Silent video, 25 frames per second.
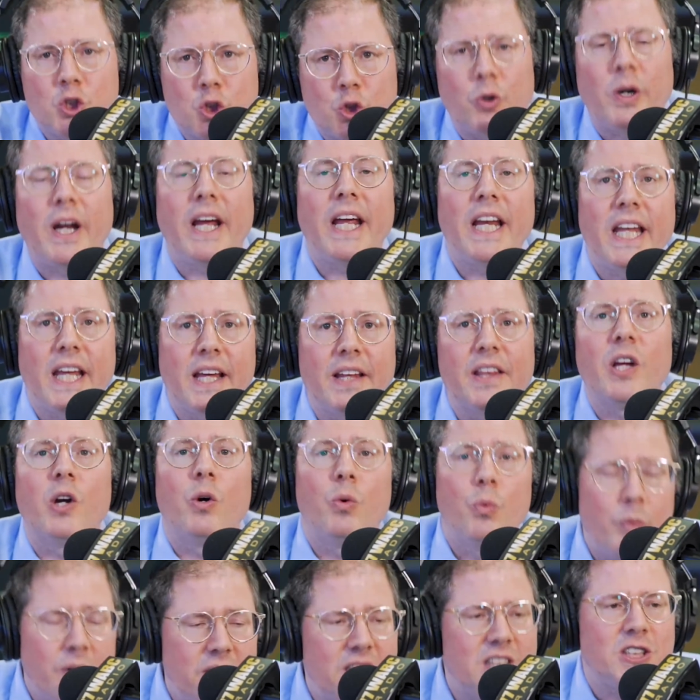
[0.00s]
yes. training,
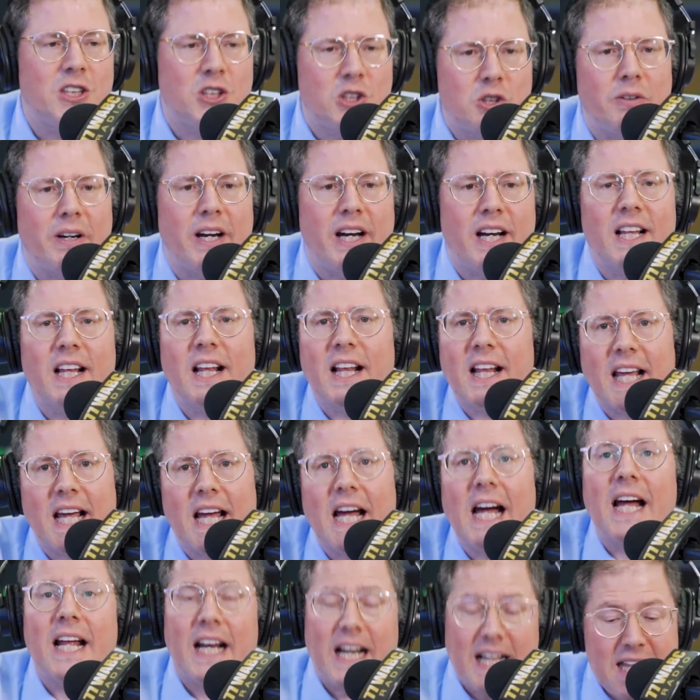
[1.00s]
their rigid training that they
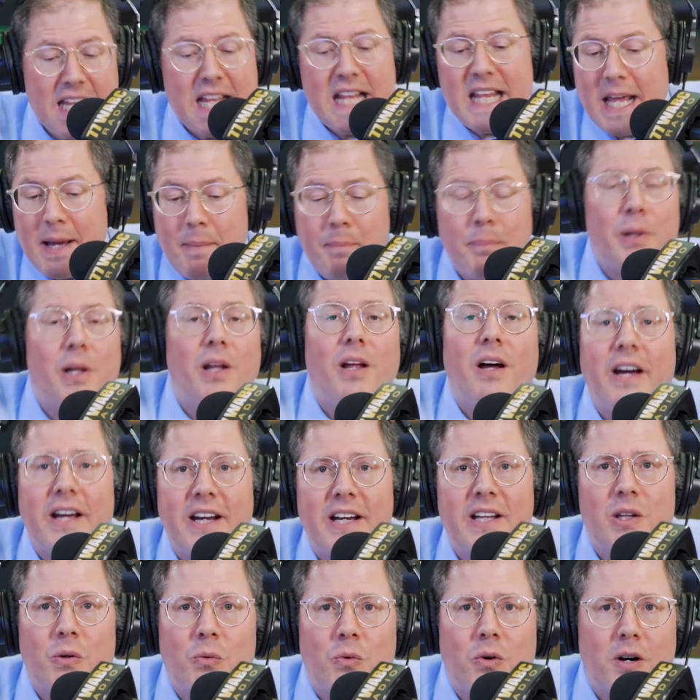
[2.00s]
got, and then they apply
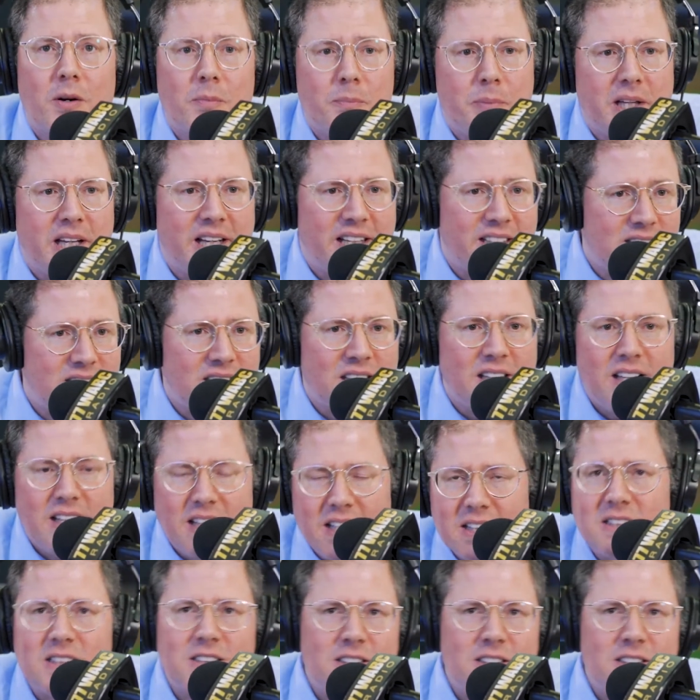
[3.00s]
it in the workplace. It's